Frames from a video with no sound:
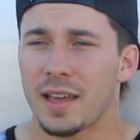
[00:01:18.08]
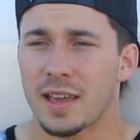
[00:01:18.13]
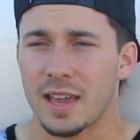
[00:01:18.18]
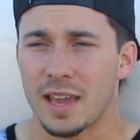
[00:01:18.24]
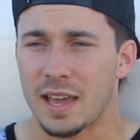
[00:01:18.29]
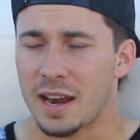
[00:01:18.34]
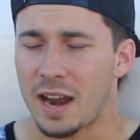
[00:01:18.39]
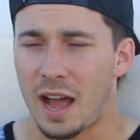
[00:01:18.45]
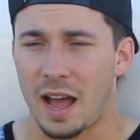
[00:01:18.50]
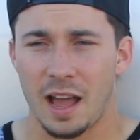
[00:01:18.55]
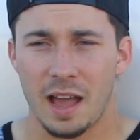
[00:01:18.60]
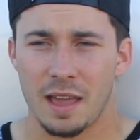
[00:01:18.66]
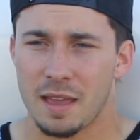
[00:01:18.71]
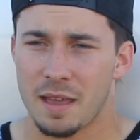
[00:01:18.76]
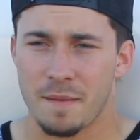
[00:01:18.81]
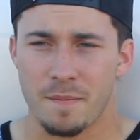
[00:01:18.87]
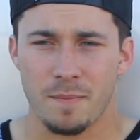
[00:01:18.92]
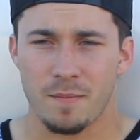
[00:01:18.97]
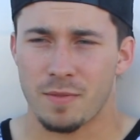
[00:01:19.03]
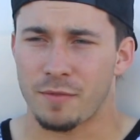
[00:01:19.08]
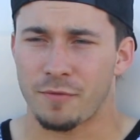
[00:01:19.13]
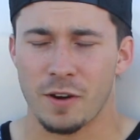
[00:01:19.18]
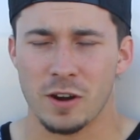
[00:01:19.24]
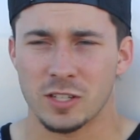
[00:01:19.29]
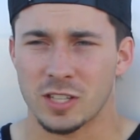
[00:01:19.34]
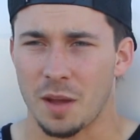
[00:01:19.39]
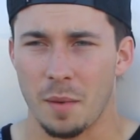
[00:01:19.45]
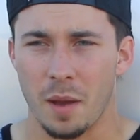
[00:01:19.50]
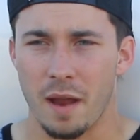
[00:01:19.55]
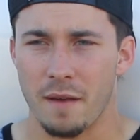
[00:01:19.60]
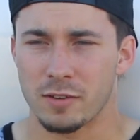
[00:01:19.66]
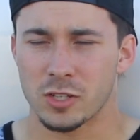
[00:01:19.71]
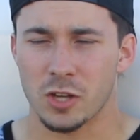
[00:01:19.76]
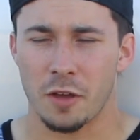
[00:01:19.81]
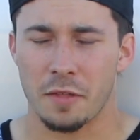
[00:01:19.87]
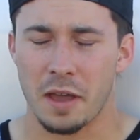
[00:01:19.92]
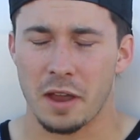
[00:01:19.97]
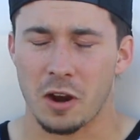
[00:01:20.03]
and the first time I ever
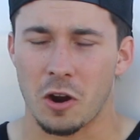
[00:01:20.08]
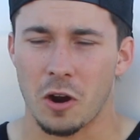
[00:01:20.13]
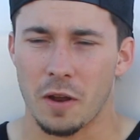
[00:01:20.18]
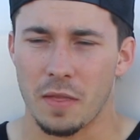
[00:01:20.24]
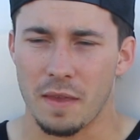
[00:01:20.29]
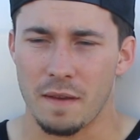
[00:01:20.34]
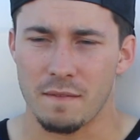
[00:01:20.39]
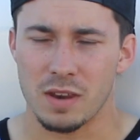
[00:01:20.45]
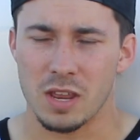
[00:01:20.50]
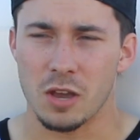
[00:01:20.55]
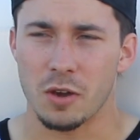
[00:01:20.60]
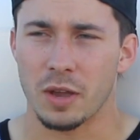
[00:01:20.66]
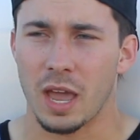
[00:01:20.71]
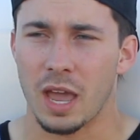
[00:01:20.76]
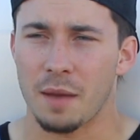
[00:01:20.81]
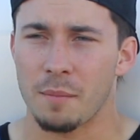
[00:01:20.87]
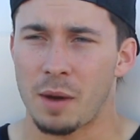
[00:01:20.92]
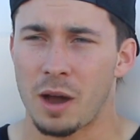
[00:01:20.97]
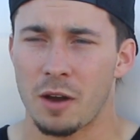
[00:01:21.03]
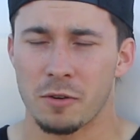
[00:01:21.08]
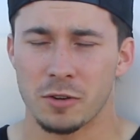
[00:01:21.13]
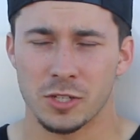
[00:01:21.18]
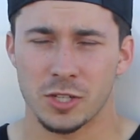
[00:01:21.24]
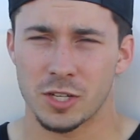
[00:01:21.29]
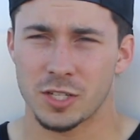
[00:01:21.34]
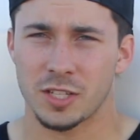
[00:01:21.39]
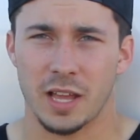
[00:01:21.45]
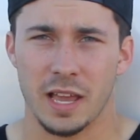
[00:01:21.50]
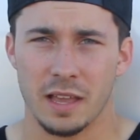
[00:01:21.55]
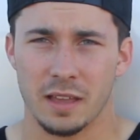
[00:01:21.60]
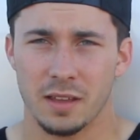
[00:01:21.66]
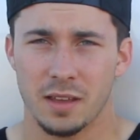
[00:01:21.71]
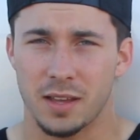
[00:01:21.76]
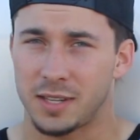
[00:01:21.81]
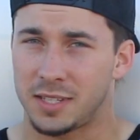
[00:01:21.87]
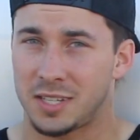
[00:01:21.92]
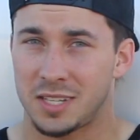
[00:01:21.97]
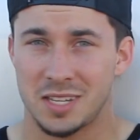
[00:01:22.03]
saw that car in that video game, I was just like
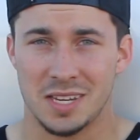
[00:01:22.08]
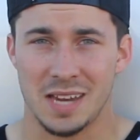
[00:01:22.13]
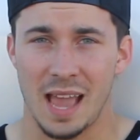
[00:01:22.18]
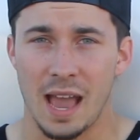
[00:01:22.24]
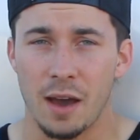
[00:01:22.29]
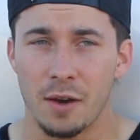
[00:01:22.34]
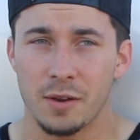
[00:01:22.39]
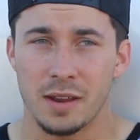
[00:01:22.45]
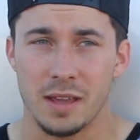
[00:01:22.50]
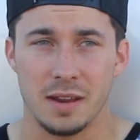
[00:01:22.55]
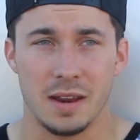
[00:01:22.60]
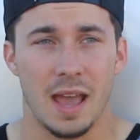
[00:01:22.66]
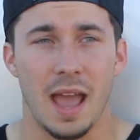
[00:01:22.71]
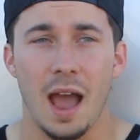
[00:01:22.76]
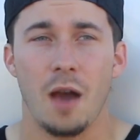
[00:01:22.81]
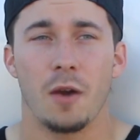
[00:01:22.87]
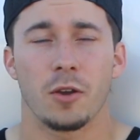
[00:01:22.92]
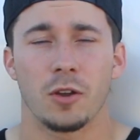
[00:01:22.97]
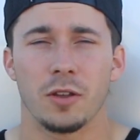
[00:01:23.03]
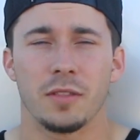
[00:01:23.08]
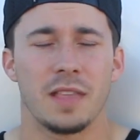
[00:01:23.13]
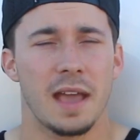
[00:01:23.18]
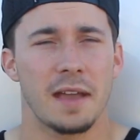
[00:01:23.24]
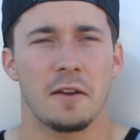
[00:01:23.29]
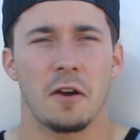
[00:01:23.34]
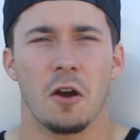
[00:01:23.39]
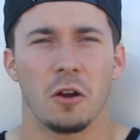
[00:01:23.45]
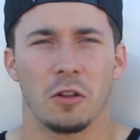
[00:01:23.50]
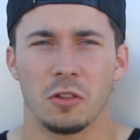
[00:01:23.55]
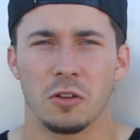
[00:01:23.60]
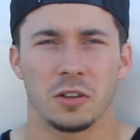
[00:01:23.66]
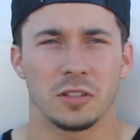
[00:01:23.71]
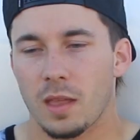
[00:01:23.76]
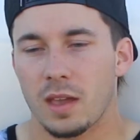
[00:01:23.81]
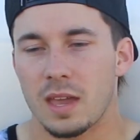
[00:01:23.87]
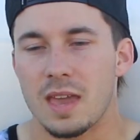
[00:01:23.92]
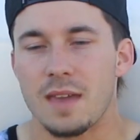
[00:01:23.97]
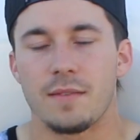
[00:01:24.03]
astounded at how good that car
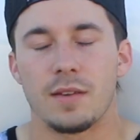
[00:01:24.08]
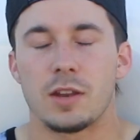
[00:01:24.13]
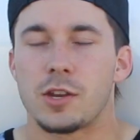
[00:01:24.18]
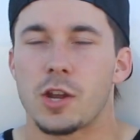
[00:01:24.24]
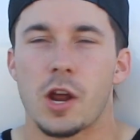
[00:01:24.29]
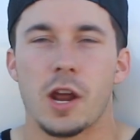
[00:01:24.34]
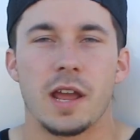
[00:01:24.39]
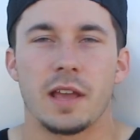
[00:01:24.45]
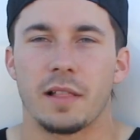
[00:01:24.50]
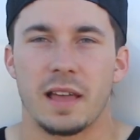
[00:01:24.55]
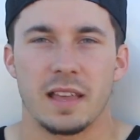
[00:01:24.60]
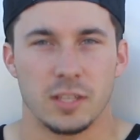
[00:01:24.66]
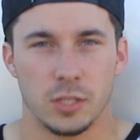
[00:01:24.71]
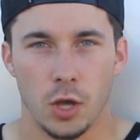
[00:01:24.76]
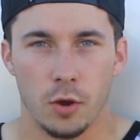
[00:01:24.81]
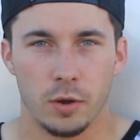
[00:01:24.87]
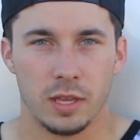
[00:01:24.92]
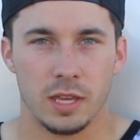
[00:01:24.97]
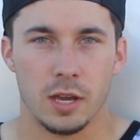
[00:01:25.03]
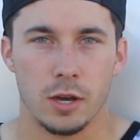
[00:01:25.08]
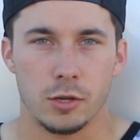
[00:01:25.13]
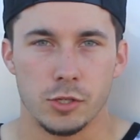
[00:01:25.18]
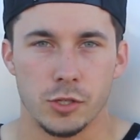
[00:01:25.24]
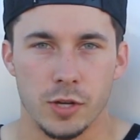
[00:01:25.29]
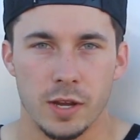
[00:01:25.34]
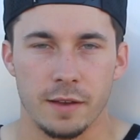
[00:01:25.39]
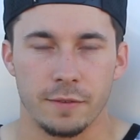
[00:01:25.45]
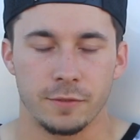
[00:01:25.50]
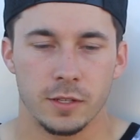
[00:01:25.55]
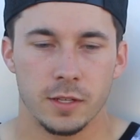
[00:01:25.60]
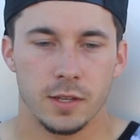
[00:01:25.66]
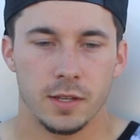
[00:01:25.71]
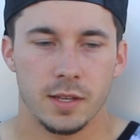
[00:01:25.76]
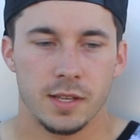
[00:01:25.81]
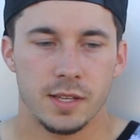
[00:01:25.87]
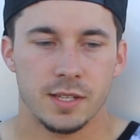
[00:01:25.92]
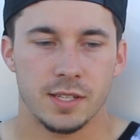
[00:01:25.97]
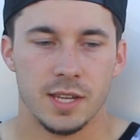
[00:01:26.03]
looked. Even during like Tokyo Drift,
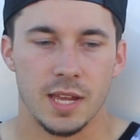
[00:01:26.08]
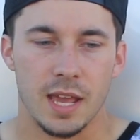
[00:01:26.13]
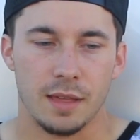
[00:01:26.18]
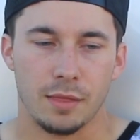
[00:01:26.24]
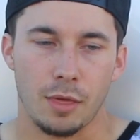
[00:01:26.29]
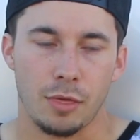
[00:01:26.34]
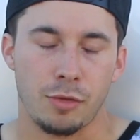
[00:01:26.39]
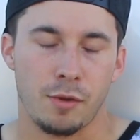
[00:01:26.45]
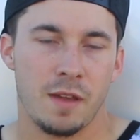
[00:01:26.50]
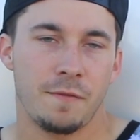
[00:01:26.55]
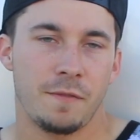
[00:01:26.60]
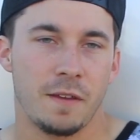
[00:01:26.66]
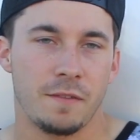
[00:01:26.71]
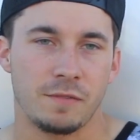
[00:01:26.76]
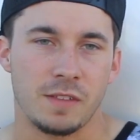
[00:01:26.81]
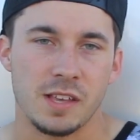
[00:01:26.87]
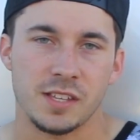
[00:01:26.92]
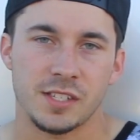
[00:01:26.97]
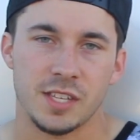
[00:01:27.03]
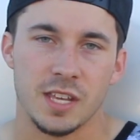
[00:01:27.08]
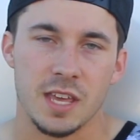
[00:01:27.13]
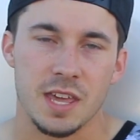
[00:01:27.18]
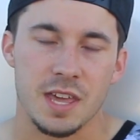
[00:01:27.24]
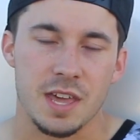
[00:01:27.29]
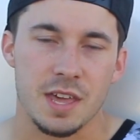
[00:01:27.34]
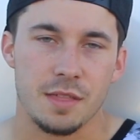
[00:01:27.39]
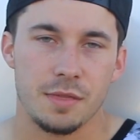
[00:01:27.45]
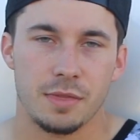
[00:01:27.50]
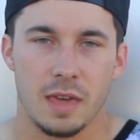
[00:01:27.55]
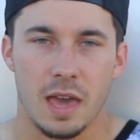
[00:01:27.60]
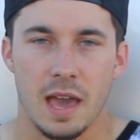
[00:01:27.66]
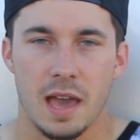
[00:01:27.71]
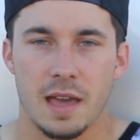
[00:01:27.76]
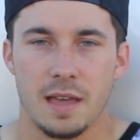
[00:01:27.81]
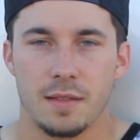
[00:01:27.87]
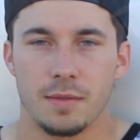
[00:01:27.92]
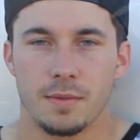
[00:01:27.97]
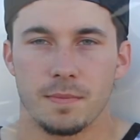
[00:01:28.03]
seeing the 350Z
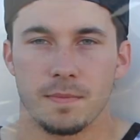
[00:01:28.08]
that